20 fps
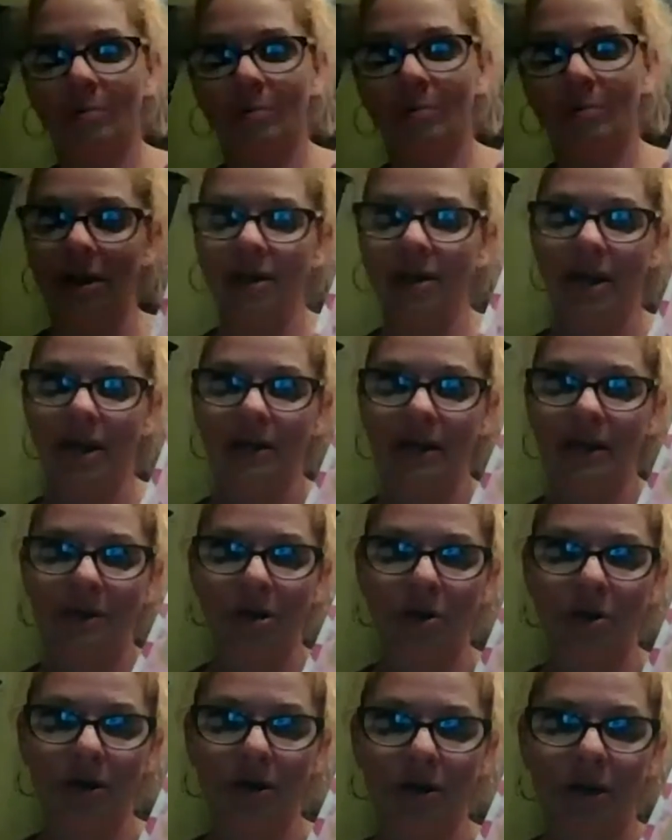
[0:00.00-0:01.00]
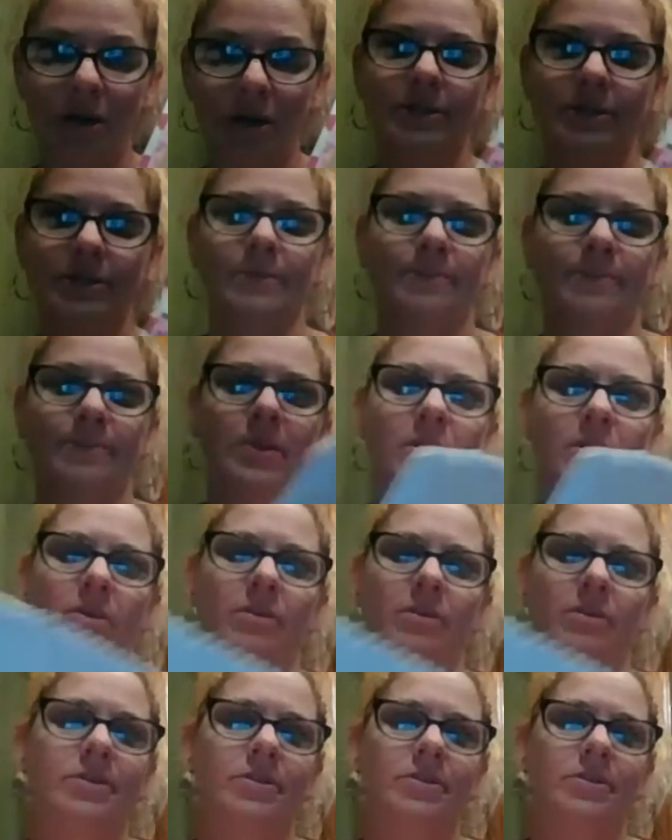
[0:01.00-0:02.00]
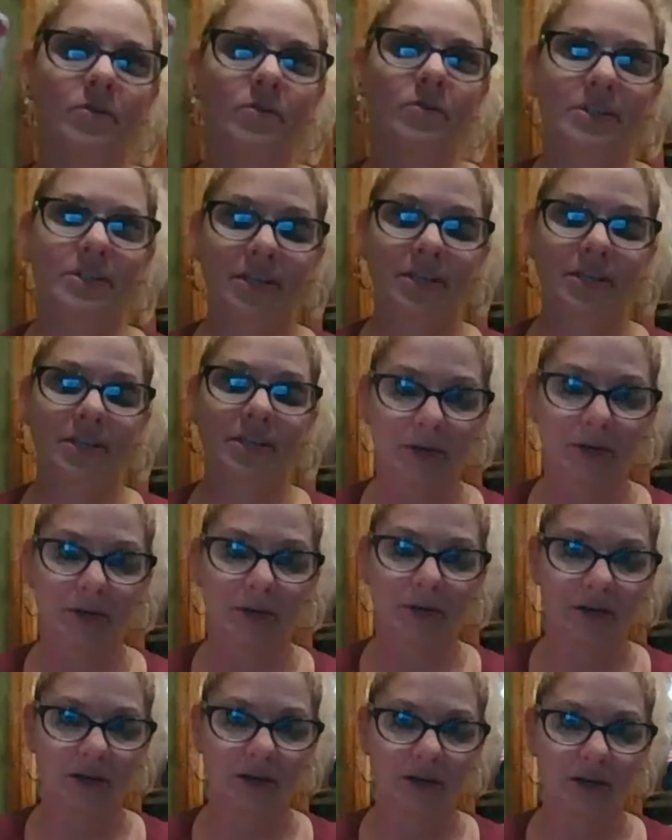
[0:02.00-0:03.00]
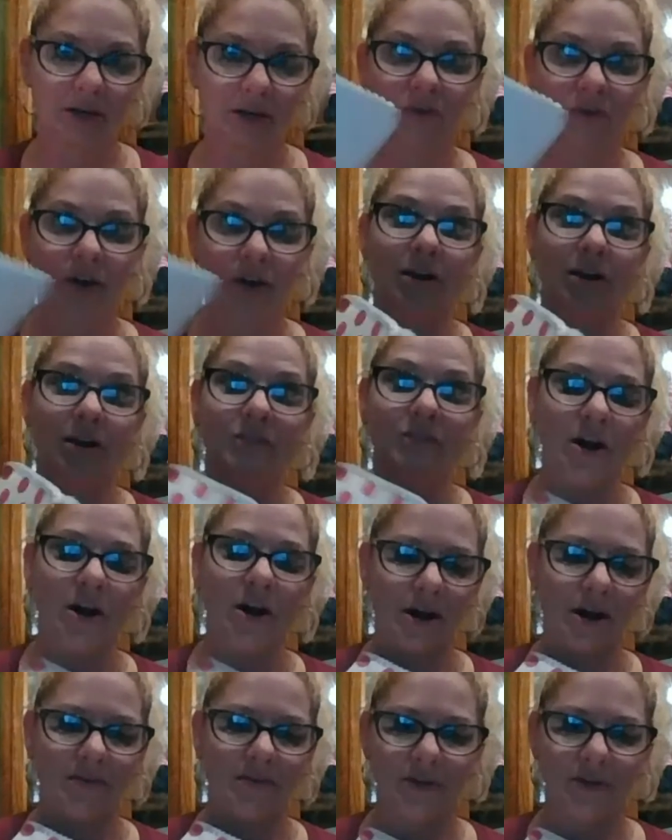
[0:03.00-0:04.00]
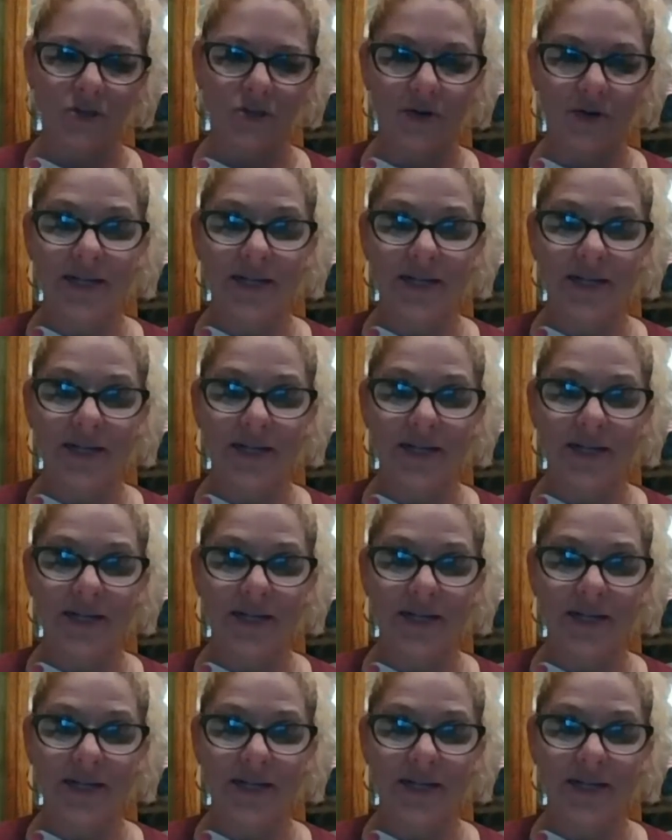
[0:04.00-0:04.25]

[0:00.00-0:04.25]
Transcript: Pick a day and let me know what it is. So this has been very, very beneficial.